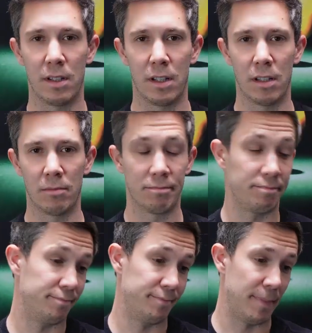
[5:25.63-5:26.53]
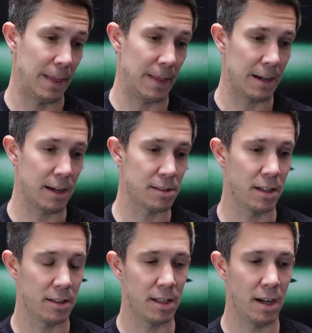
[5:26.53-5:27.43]
uh, like I
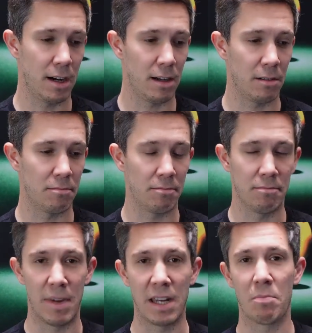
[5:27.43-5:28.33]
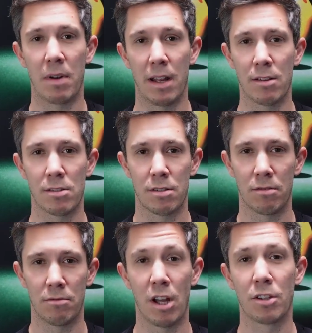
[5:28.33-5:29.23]
said, there are many players
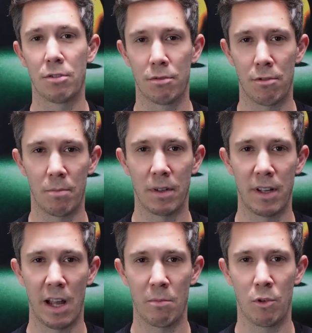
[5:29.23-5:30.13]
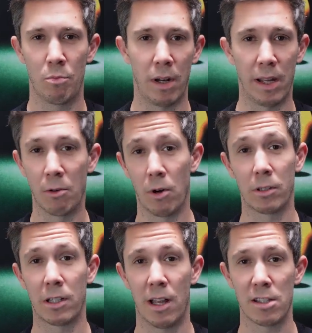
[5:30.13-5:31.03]
not dropping the elbow, playing
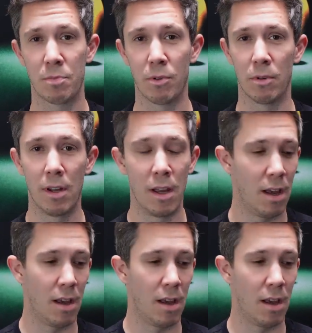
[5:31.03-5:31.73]
world class pool.